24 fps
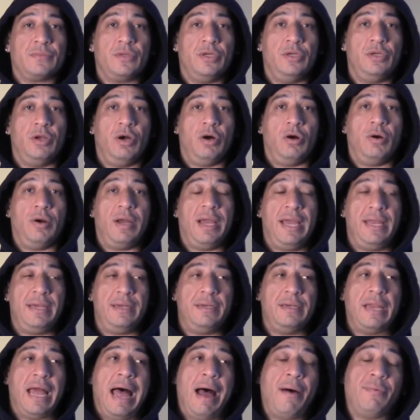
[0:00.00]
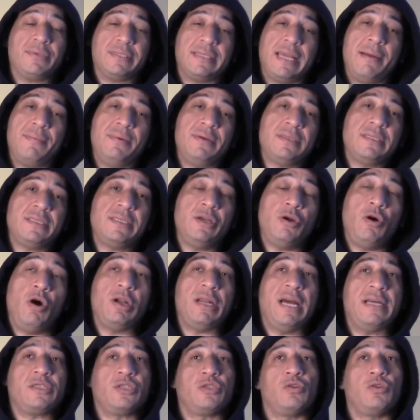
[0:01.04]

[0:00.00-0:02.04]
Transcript: You know, and I was able to see all that.